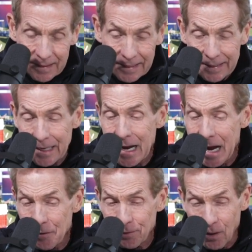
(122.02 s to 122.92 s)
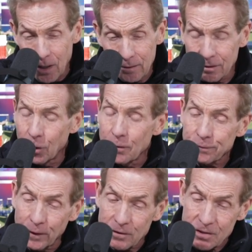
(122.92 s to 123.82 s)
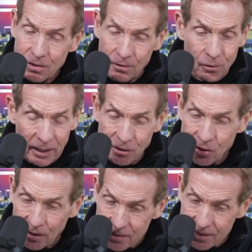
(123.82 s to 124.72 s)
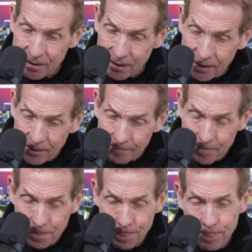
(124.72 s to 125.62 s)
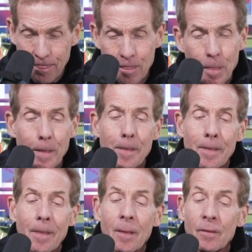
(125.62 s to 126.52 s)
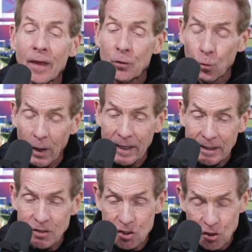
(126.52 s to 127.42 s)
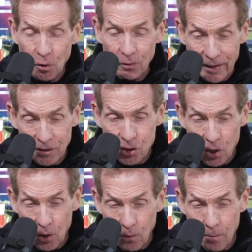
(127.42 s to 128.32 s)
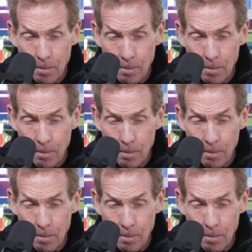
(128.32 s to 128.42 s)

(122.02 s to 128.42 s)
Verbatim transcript: and I thought, no offense to the great Jay Z, that Wayne stole that show.